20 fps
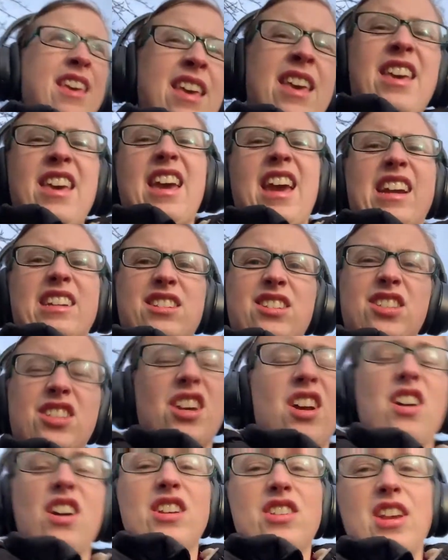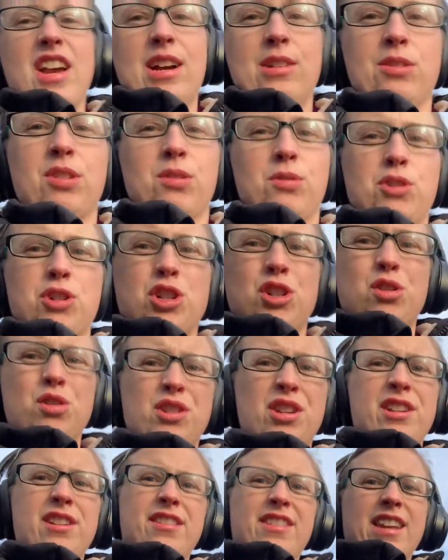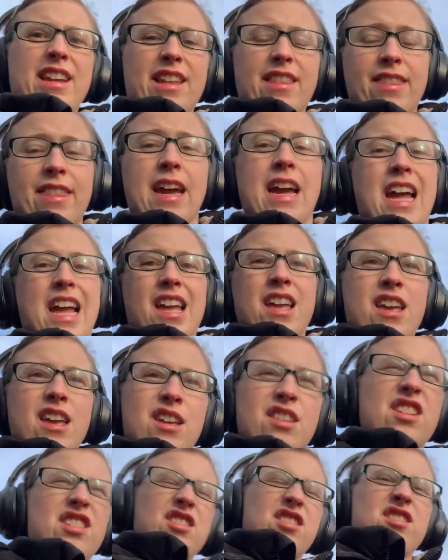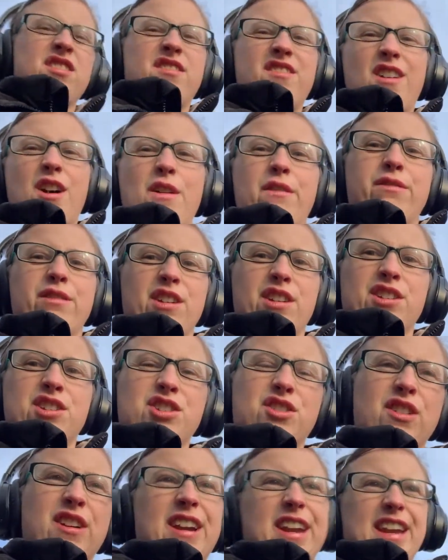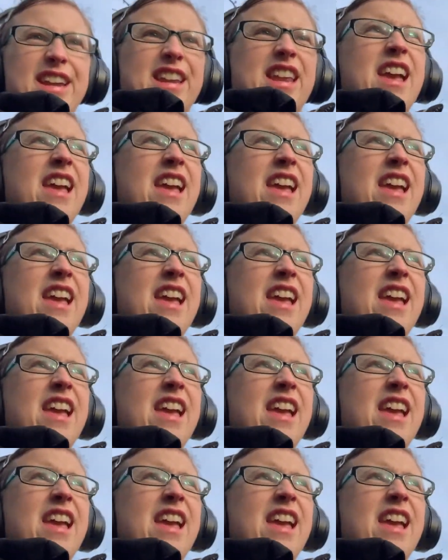exercise, household chores, anything that doesn't involve a screen.